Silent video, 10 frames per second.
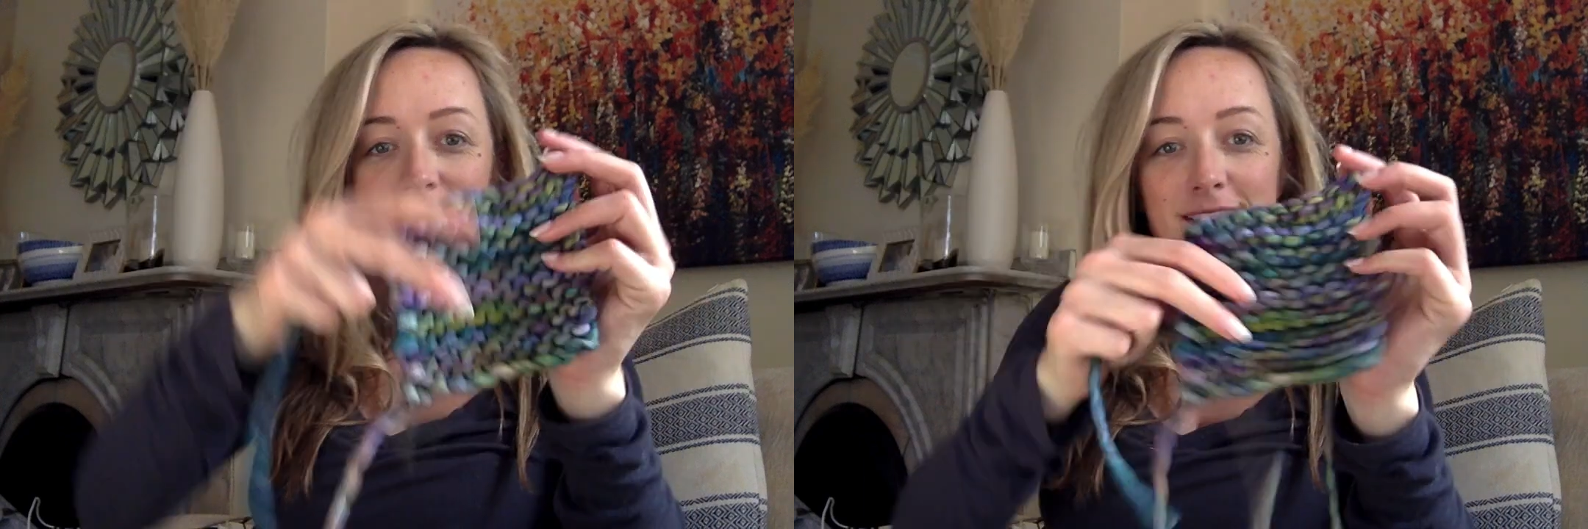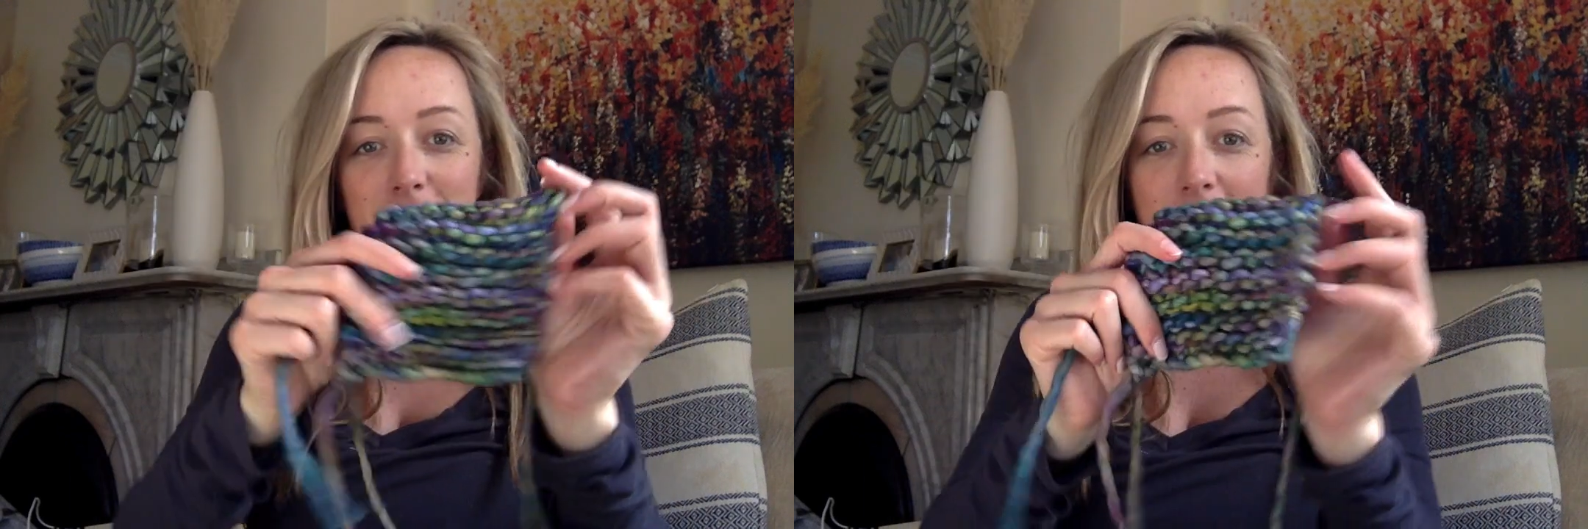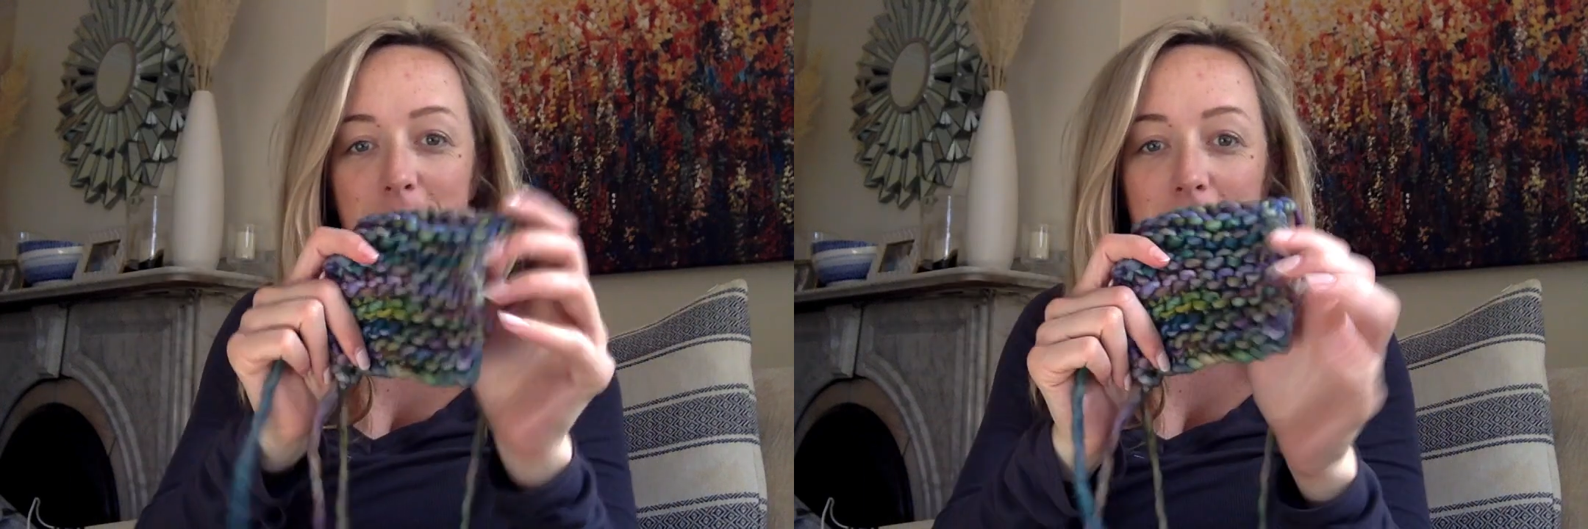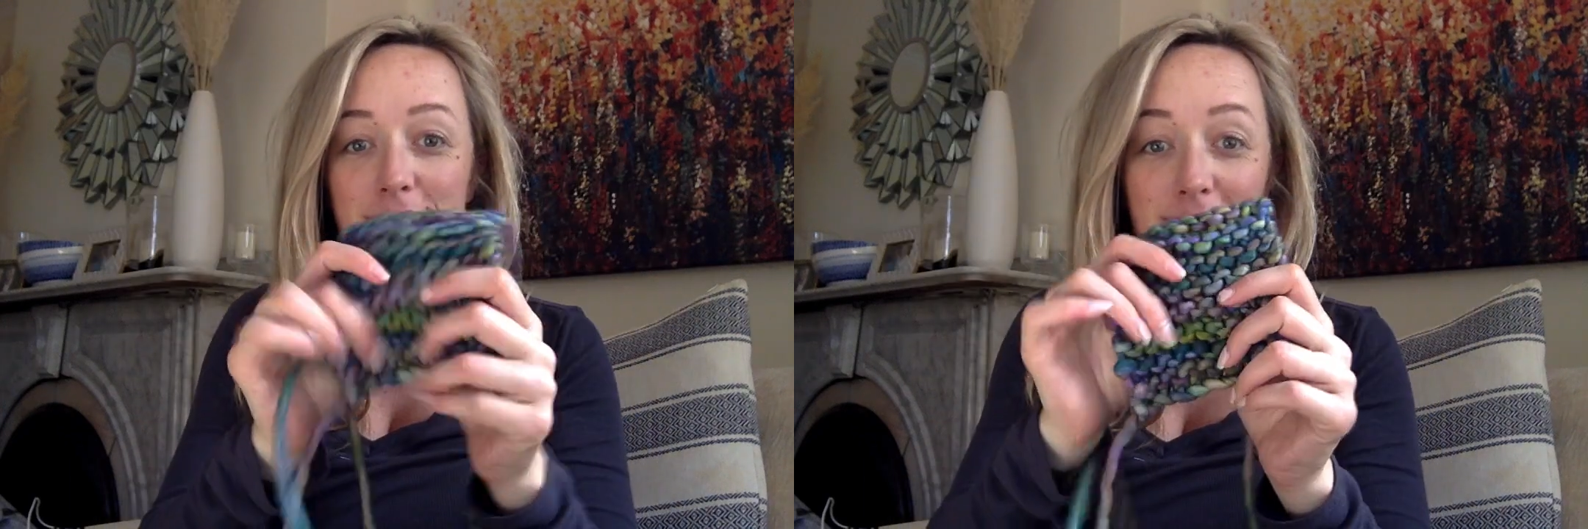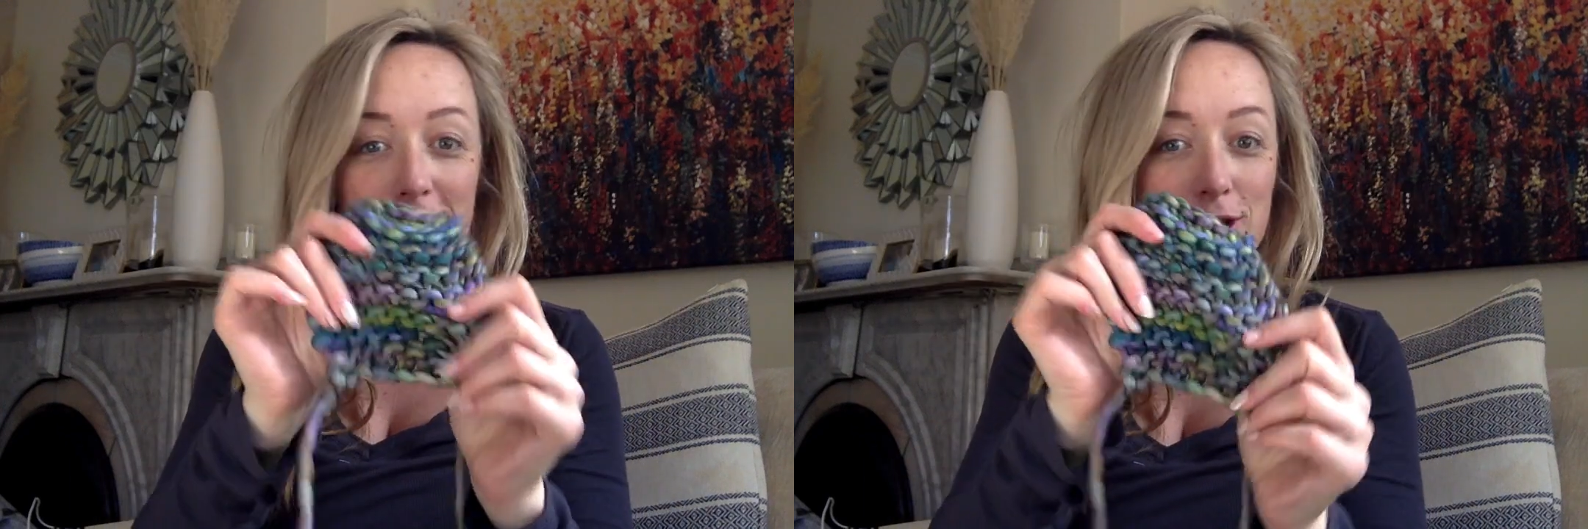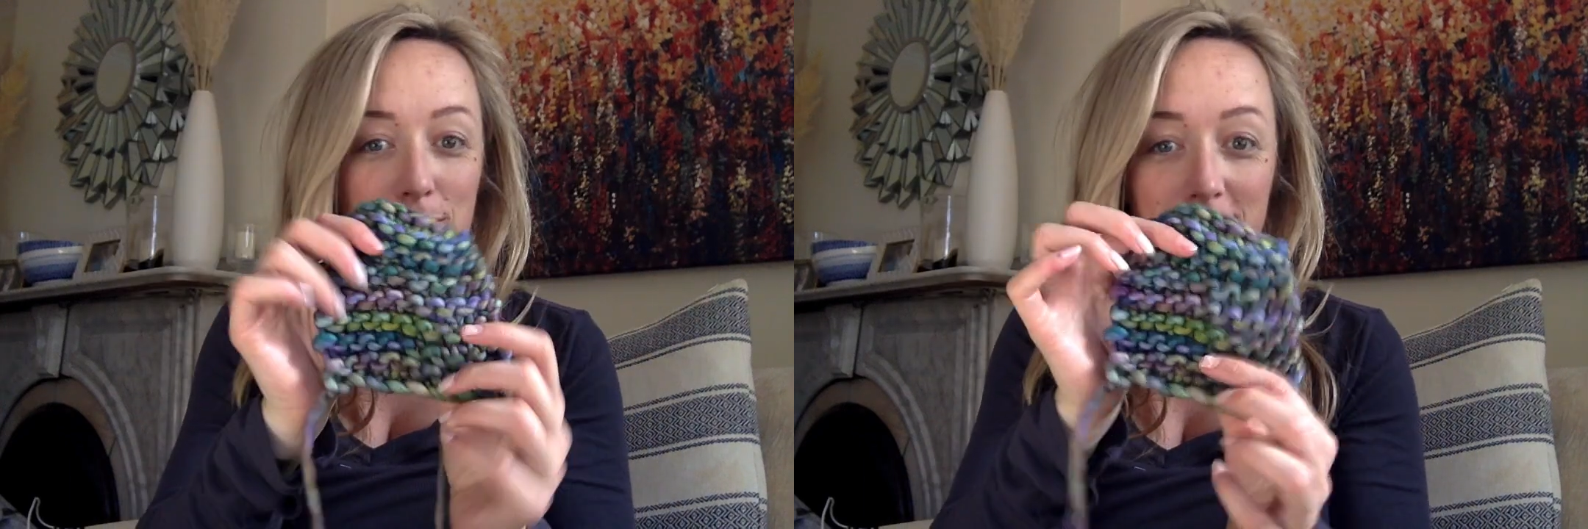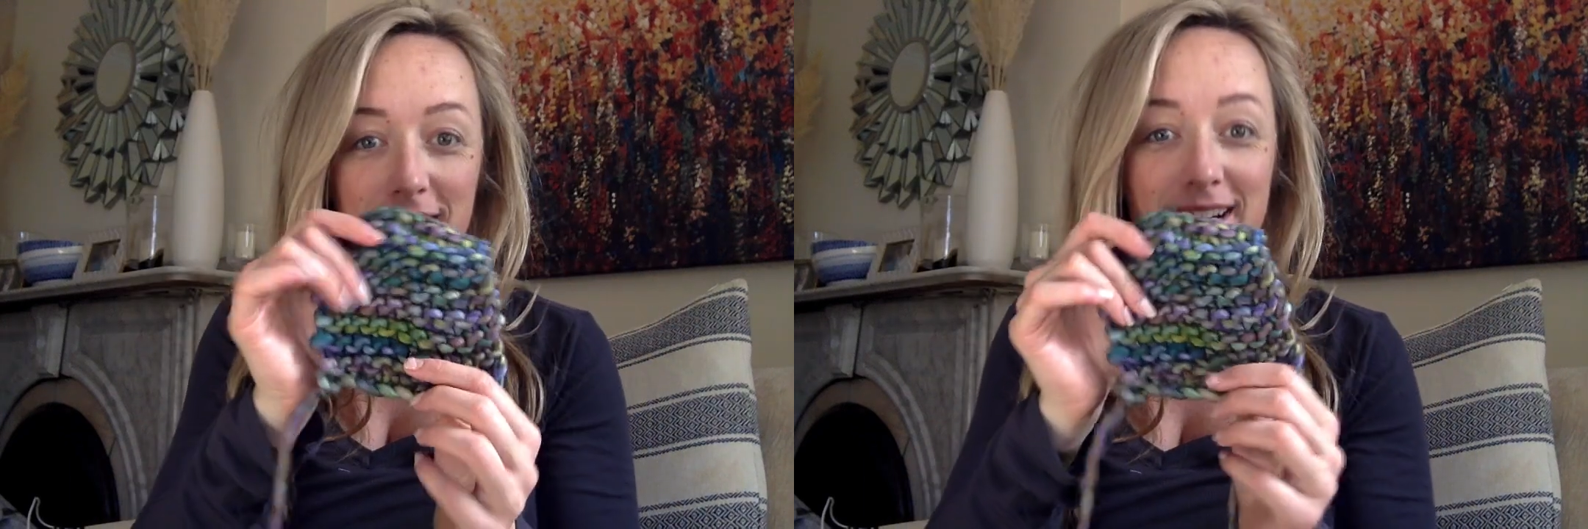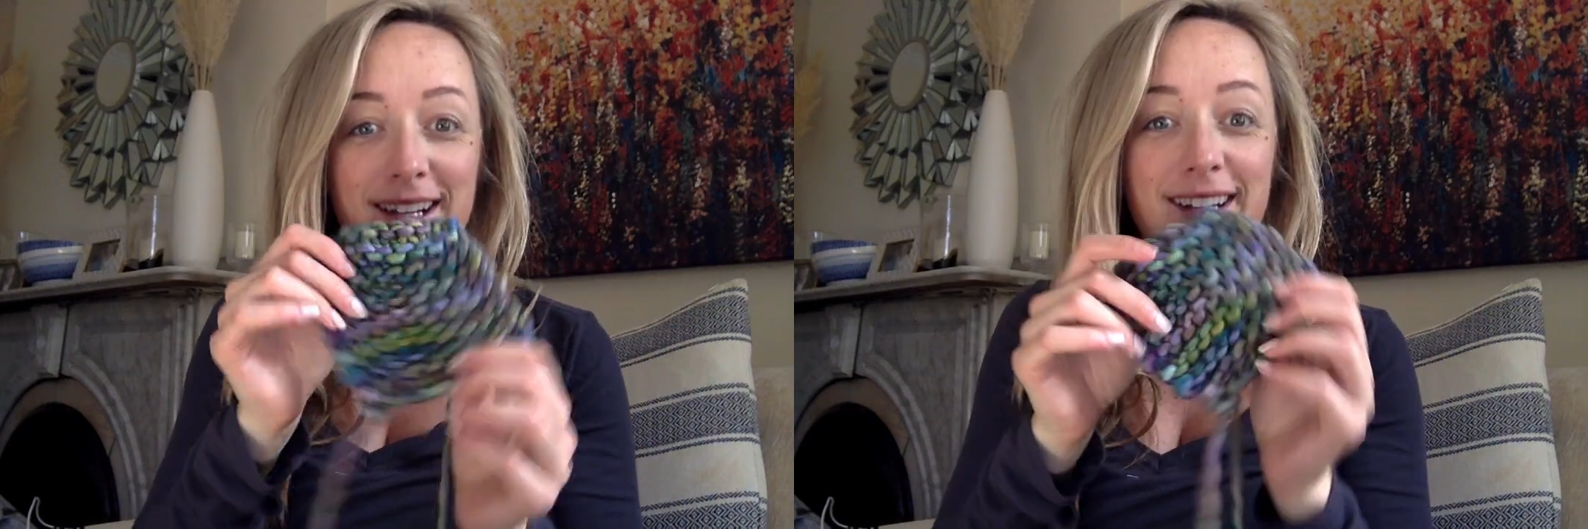So I have my finished work.